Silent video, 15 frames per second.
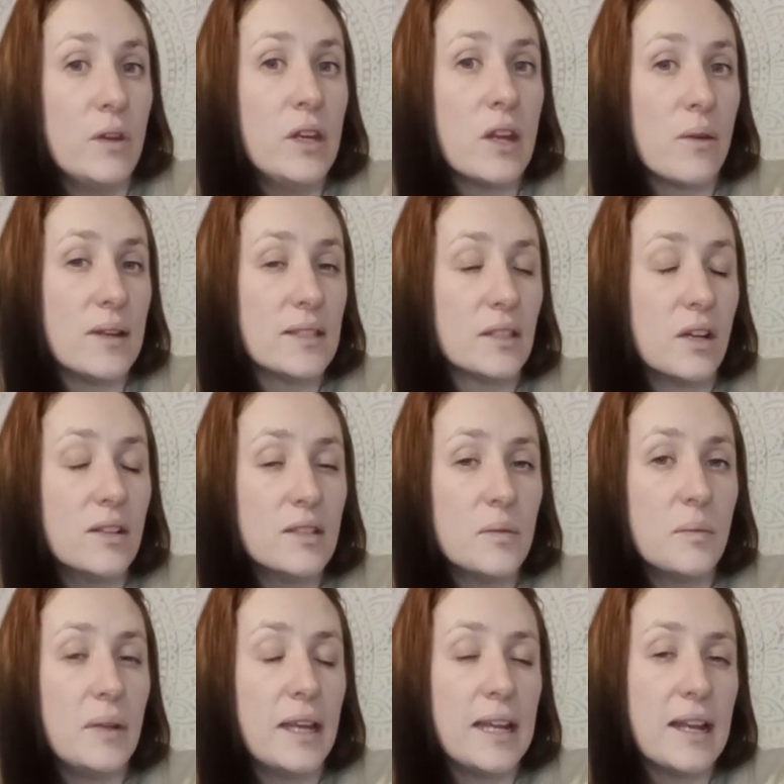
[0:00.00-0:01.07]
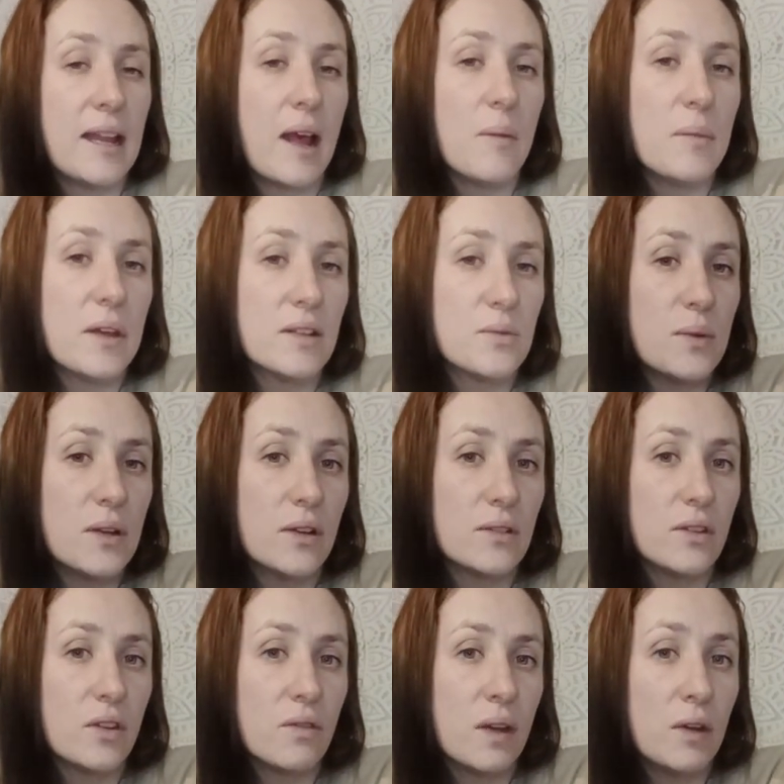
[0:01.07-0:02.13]
you know, he's contemplating that because we've
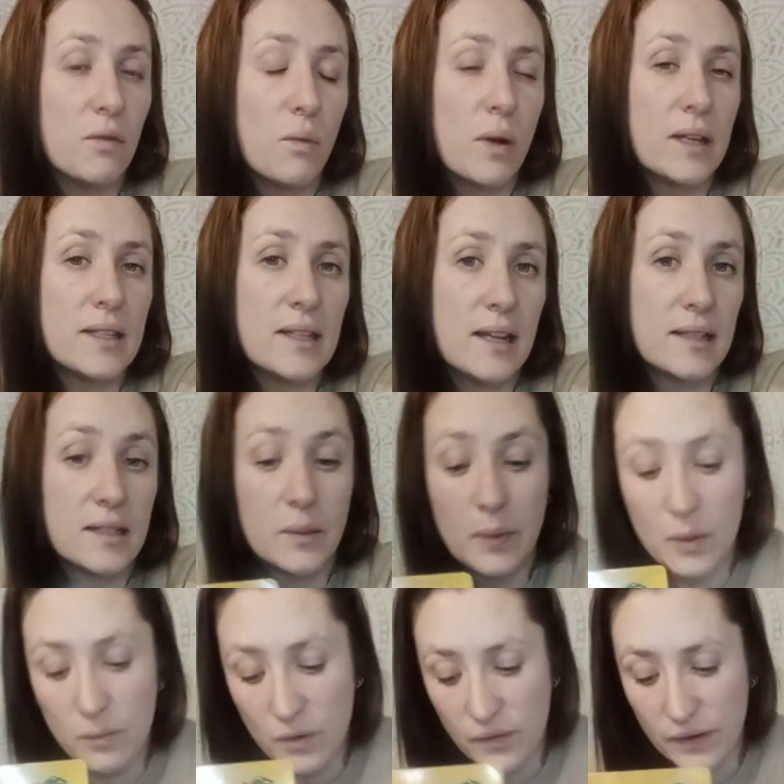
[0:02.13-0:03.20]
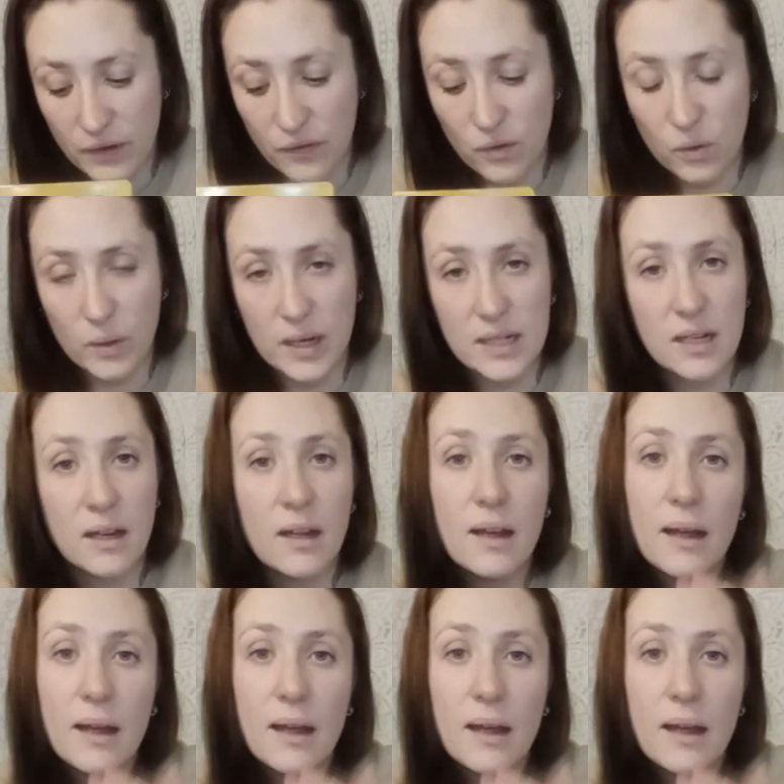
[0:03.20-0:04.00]
got the Three of Wands, and that's about moving forward.